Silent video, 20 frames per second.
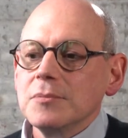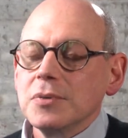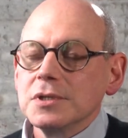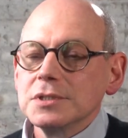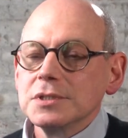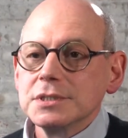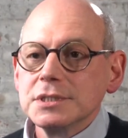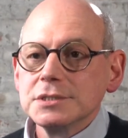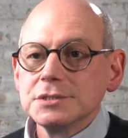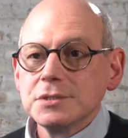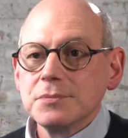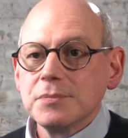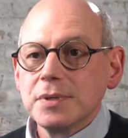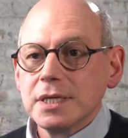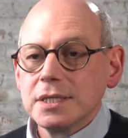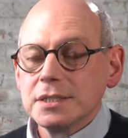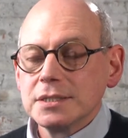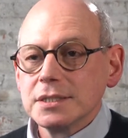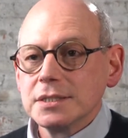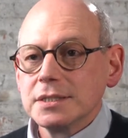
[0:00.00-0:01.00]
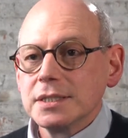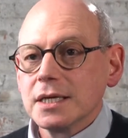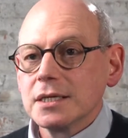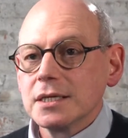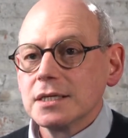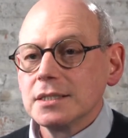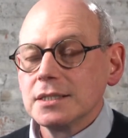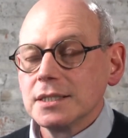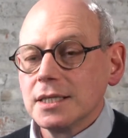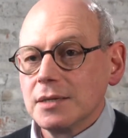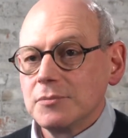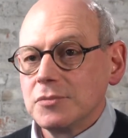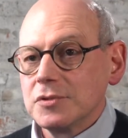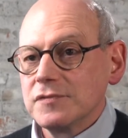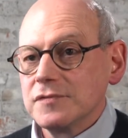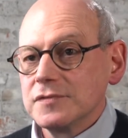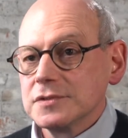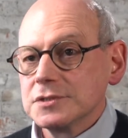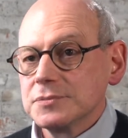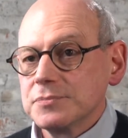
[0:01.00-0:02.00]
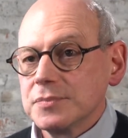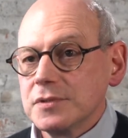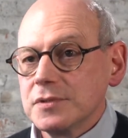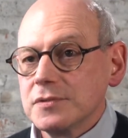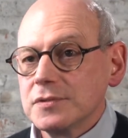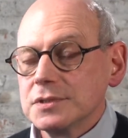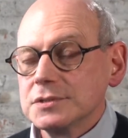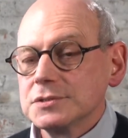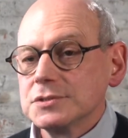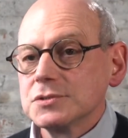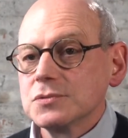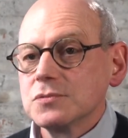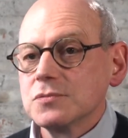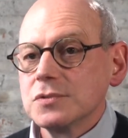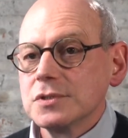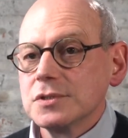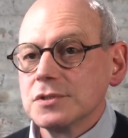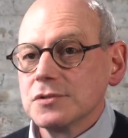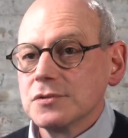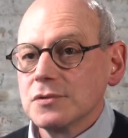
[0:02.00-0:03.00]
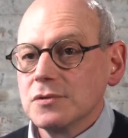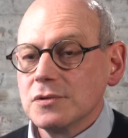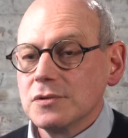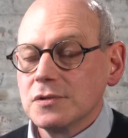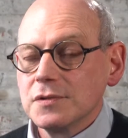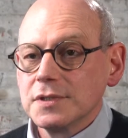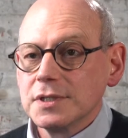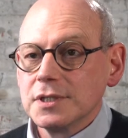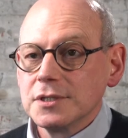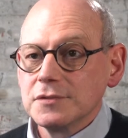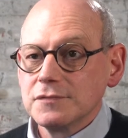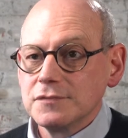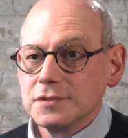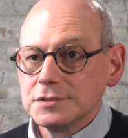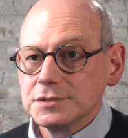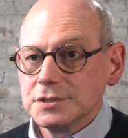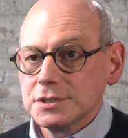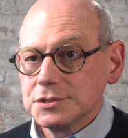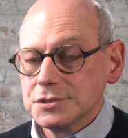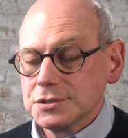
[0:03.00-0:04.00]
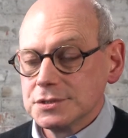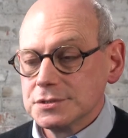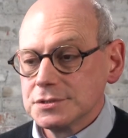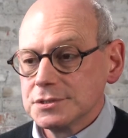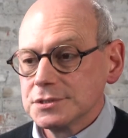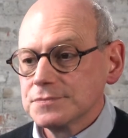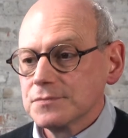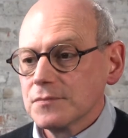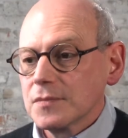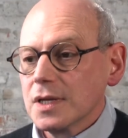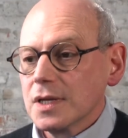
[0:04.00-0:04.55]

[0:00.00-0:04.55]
participate in that collaborative experience with all the other physicians.